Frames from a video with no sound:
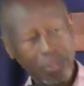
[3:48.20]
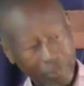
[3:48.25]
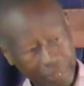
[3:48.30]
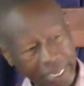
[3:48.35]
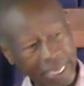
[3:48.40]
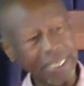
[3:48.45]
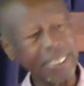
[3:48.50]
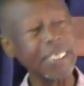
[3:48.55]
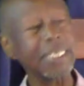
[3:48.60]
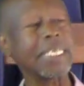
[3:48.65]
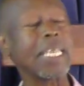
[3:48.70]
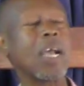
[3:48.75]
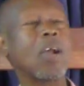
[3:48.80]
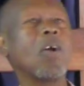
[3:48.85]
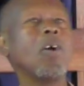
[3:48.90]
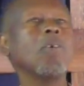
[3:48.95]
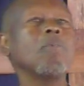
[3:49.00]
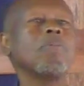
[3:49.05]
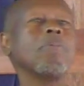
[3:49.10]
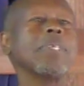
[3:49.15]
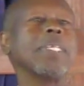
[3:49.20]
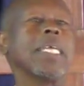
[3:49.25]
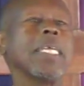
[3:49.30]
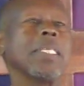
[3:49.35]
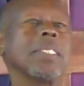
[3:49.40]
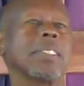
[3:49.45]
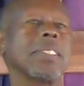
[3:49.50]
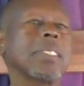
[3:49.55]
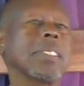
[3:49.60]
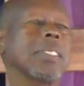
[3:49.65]
This is a
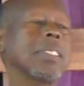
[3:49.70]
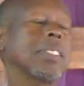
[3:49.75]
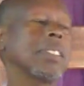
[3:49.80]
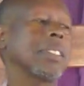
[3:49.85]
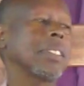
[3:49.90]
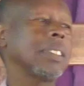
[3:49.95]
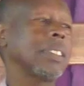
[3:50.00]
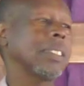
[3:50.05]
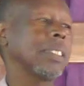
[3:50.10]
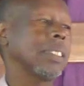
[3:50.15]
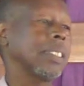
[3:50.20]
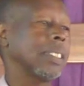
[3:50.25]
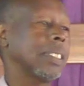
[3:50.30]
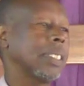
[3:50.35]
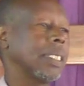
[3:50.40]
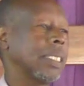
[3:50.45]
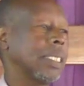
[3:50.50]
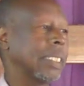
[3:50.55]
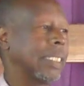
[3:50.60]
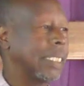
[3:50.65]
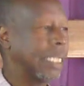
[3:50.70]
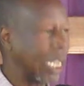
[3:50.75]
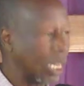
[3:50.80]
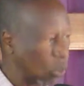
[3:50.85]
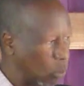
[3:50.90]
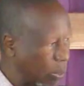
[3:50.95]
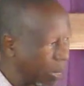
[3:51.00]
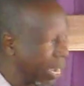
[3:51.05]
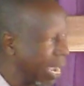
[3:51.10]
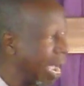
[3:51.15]
confidence
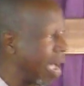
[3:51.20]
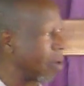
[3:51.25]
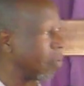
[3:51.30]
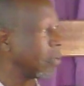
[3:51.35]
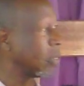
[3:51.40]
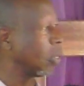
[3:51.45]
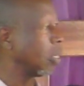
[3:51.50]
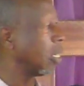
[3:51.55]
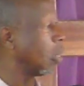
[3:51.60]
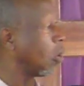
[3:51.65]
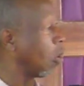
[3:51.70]
that we have.